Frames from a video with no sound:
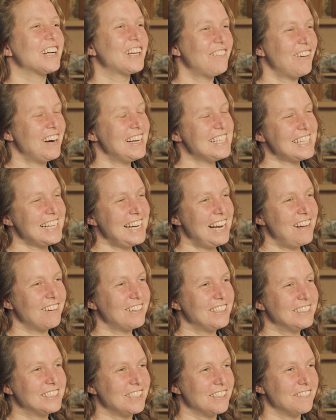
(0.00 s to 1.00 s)
Gowanus Canal
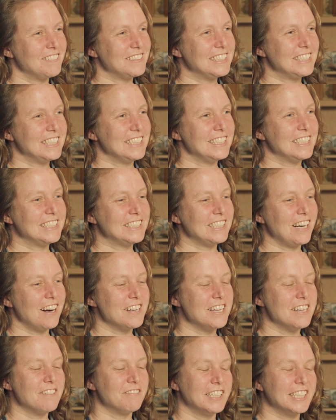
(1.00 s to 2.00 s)
Conservancy
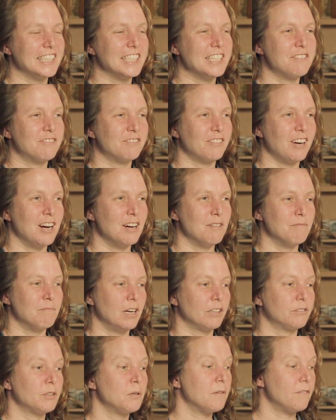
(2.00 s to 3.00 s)
started really from
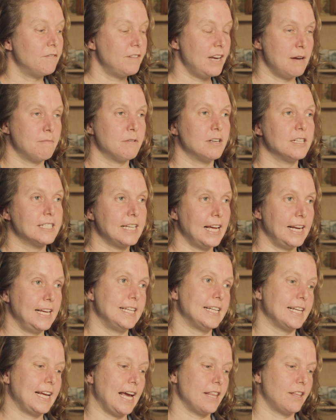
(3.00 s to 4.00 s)
a group of neighbors
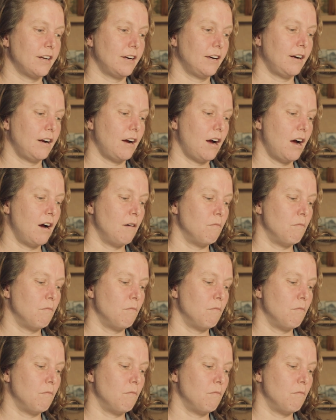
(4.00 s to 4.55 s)
getting together,